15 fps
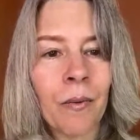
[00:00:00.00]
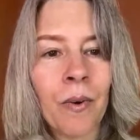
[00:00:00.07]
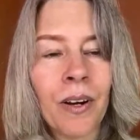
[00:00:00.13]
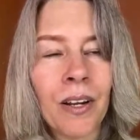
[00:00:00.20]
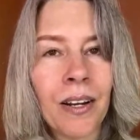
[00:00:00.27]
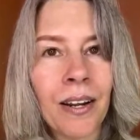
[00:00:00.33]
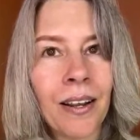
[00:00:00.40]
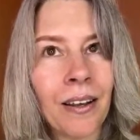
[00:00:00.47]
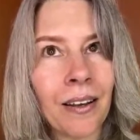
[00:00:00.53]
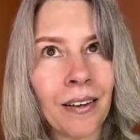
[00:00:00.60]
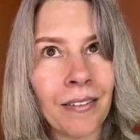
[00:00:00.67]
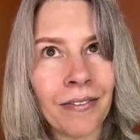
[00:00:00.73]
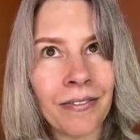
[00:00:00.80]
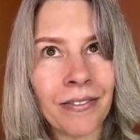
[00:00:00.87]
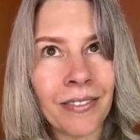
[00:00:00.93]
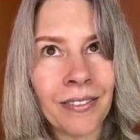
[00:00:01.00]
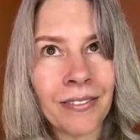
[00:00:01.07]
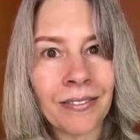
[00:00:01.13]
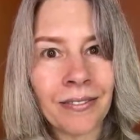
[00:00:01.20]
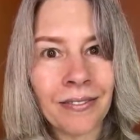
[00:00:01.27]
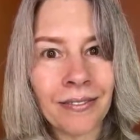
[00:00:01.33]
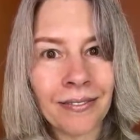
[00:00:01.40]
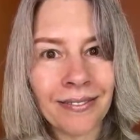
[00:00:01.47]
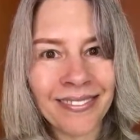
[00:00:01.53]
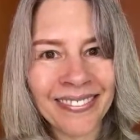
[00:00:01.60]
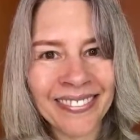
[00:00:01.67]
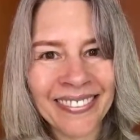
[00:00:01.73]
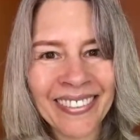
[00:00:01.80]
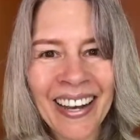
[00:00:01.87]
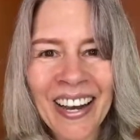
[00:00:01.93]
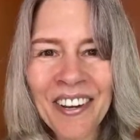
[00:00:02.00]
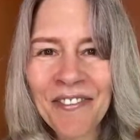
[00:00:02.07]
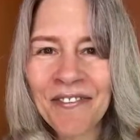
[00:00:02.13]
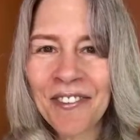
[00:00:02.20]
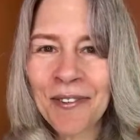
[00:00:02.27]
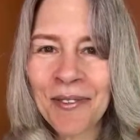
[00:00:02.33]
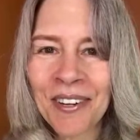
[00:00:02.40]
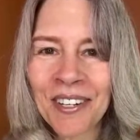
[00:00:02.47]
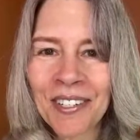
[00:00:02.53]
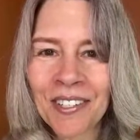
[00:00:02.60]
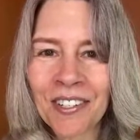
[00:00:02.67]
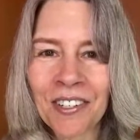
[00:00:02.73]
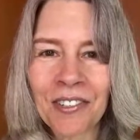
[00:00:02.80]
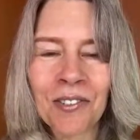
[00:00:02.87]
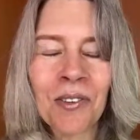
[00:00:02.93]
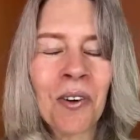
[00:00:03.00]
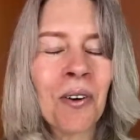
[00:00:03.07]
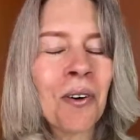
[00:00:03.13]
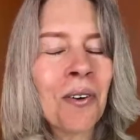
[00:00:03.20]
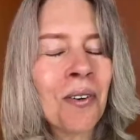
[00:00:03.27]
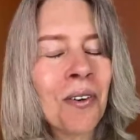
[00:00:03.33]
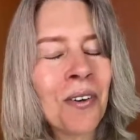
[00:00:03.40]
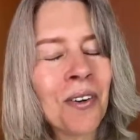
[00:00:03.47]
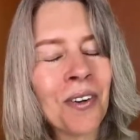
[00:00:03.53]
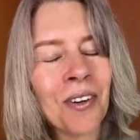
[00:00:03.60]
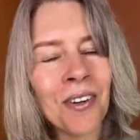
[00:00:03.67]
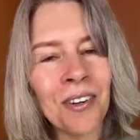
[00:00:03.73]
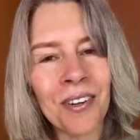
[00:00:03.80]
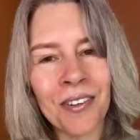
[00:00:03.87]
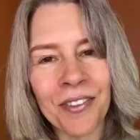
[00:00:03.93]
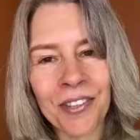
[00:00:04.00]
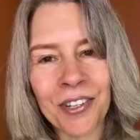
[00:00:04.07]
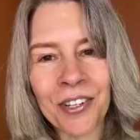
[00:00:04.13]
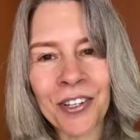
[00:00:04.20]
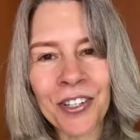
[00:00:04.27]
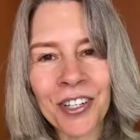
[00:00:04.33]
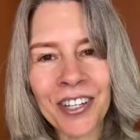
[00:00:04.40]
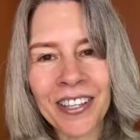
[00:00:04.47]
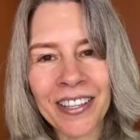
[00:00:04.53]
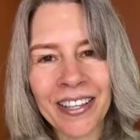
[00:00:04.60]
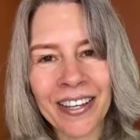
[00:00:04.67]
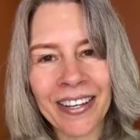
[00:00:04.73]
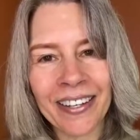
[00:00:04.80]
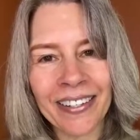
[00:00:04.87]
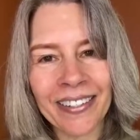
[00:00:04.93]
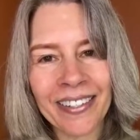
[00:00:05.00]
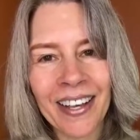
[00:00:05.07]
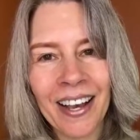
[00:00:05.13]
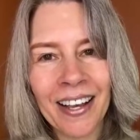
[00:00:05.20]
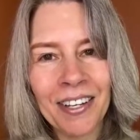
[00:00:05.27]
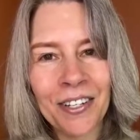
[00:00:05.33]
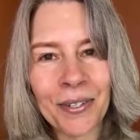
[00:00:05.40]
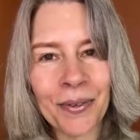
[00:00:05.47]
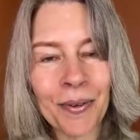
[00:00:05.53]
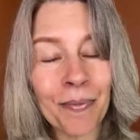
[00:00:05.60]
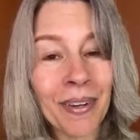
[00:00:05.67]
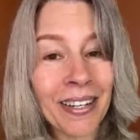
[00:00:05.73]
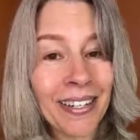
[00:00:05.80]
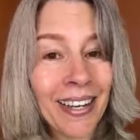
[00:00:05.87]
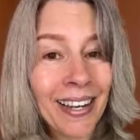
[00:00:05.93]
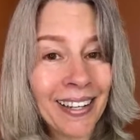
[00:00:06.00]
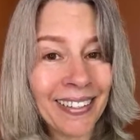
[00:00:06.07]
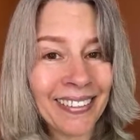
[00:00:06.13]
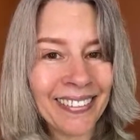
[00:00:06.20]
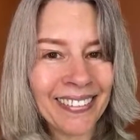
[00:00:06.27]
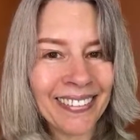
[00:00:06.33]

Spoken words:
What if I focus on all the good things I do in my day?